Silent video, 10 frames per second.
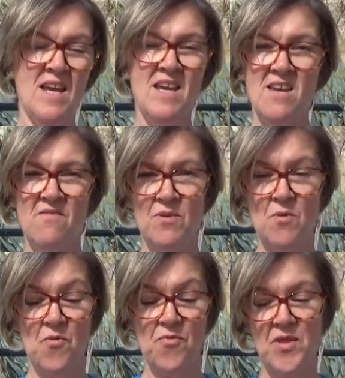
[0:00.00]

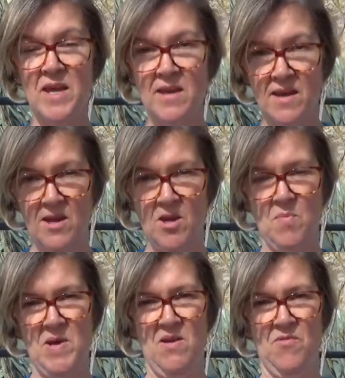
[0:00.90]
even thinking
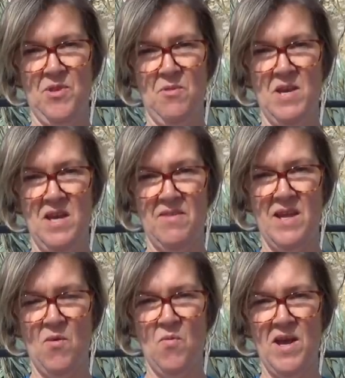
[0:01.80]
about them in
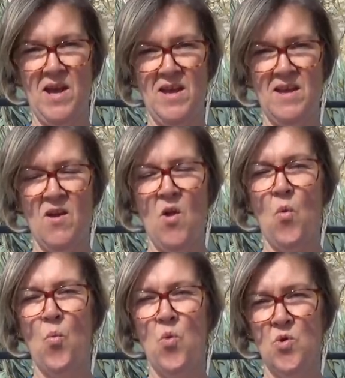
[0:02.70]
that way
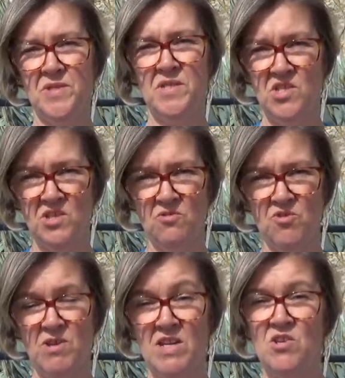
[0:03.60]
was
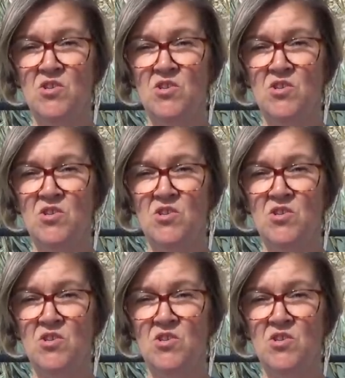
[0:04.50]
adultery,